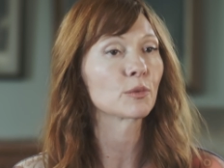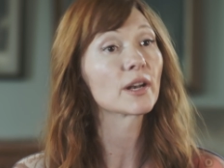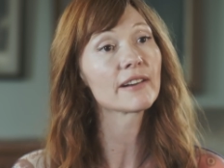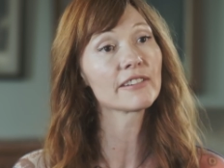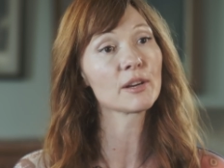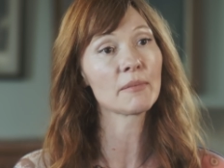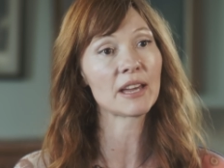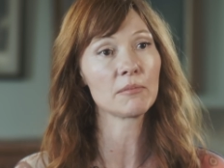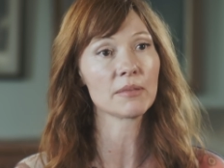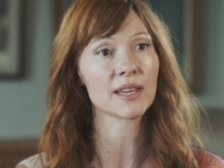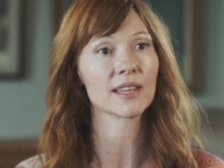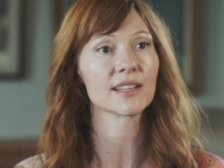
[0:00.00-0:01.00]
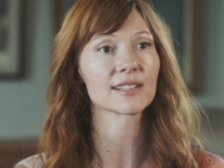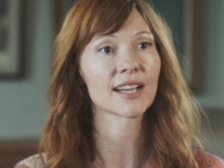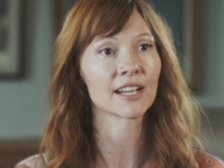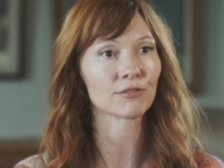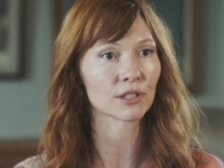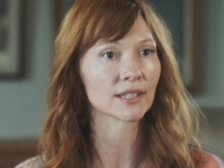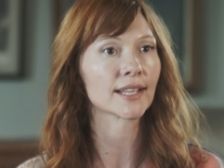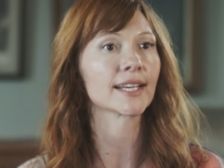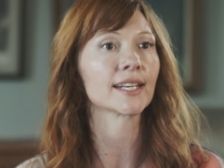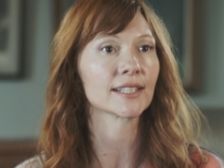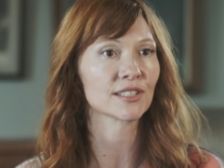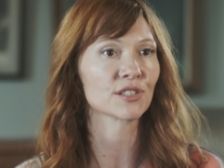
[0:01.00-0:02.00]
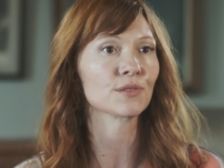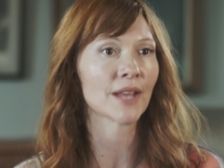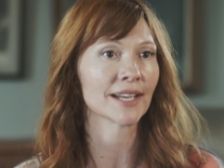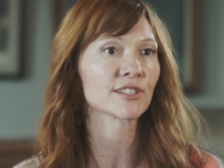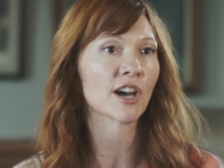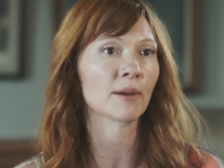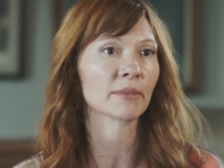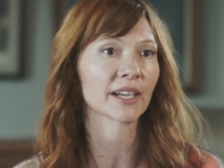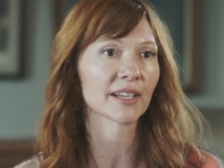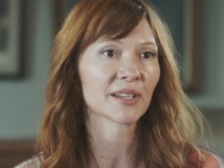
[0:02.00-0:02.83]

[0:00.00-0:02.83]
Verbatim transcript: whatever it may be that's kind of related to that topic.